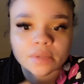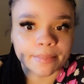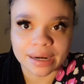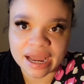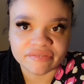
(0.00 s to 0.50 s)

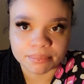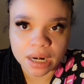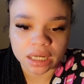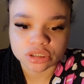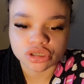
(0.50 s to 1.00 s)
but I have him
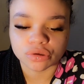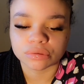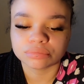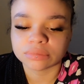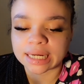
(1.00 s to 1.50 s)
blocked. So,
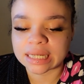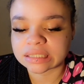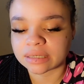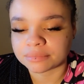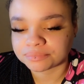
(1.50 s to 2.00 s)
like I
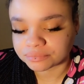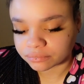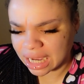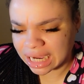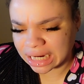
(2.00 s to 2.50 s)
said,
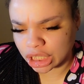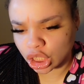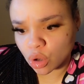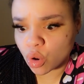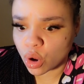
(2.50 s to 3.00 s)
I got a
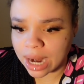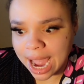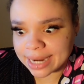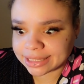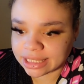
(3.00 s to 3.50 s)
no caller
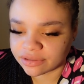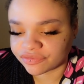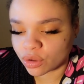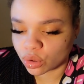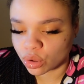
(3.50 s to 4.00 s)
ID
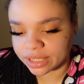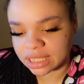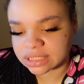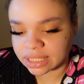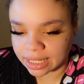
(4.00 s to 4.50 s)
phone call
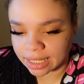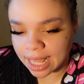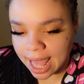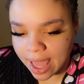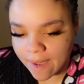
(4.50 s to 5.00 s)
yesterday
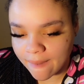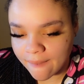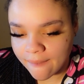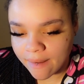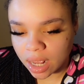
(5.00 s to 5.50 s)
at
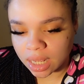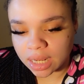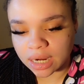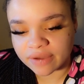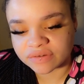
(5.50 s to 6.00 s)

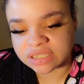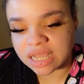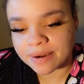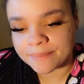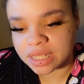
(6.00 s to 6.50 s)

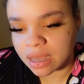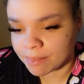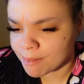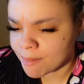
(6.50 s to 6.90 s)
11:10 p.m.